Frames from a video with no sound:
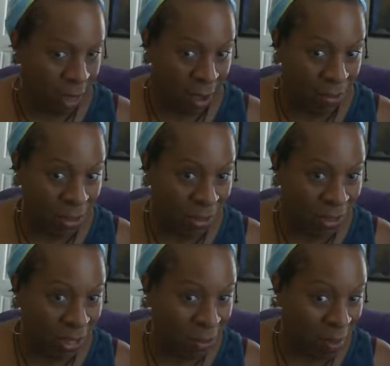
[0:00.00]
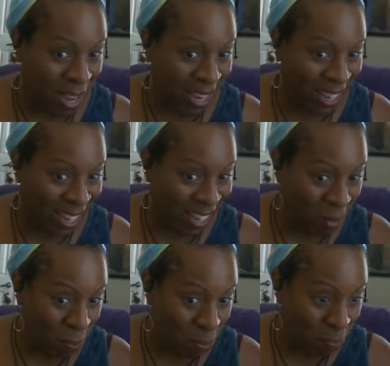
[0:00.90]
I have a new little mic.
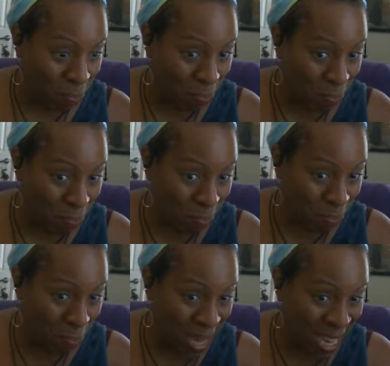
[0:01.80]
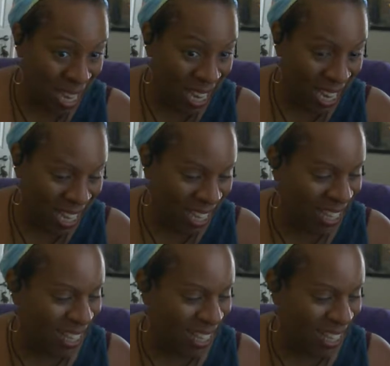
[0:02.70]
Bing!